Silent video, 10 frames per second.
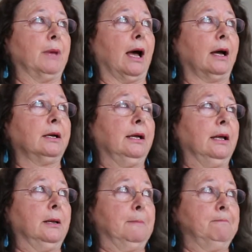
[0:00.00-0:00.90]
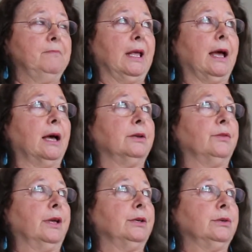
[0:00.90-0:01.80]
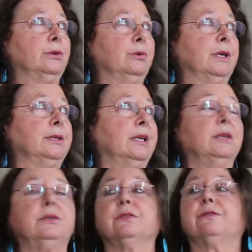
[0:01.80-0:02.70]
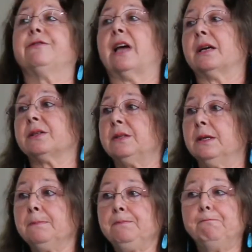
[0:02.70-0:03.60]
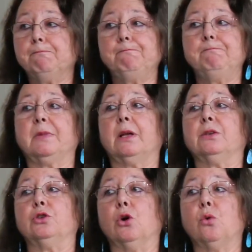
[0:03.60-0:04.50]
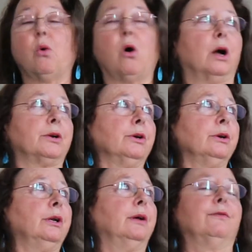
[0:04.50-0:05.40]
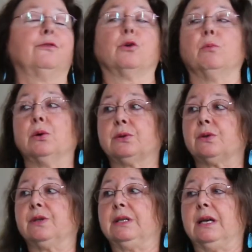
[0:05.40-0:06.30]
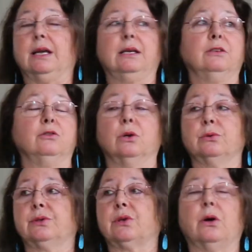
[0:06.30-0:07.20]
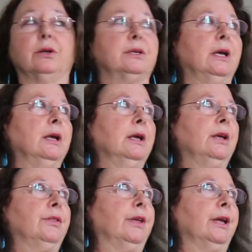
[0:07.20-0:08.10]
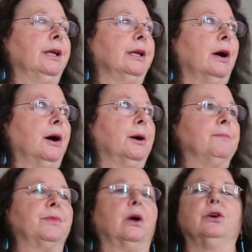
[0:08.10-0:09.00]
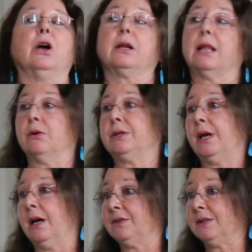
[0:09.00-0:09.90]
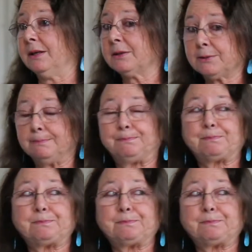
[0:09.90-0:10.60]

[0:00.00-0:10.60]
back. And they do intensive fasting, no water for most of the day, no salt. They are not allowed to have sex.